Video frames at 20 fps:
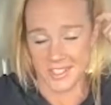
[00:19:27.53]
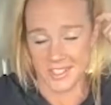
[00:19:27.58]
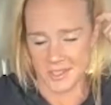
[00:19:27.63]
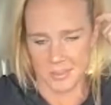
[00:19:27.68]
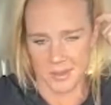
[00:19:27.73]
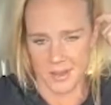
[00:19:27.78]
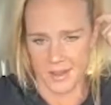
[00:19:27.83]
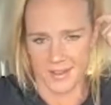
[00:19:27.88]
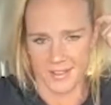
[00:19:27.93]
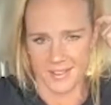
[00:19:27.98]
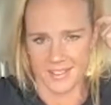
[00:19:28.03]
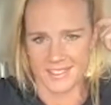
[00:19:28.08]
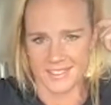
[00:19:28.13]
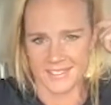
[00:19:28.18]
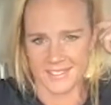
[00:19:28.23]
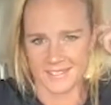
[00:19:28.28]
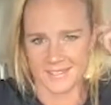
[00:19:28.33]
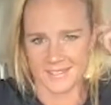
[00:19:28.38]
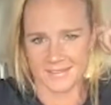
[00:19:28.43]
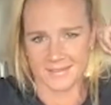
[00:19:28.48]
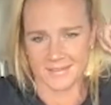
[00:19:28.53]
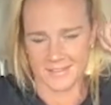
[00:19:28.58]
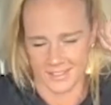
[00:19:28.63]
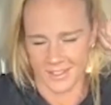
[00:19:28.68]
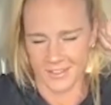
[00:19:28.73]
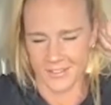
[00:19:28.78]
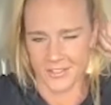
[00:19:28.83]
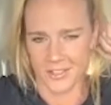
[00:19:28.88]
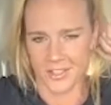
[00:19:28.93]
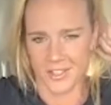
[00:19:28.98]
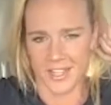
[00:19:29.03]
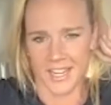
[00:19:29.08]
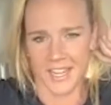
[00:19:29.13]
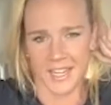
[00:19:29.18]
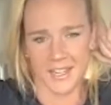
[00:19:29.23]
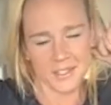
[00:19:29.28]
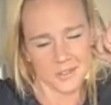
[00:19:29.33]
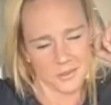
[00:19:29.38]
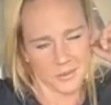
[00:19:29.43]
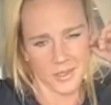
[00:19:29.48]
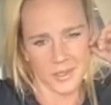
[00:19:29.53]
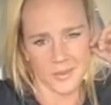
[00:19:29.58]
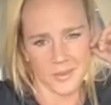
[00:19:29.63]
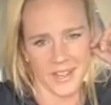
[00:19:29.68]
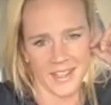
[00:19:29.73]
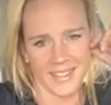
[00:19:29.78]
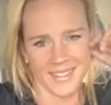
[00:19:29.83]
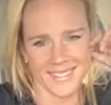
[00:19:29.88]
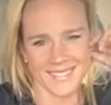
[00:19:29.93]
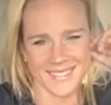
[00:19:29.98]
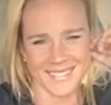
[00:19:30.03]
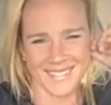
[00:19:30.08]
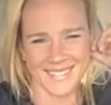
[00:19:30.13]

Just box. I feel like I did real well.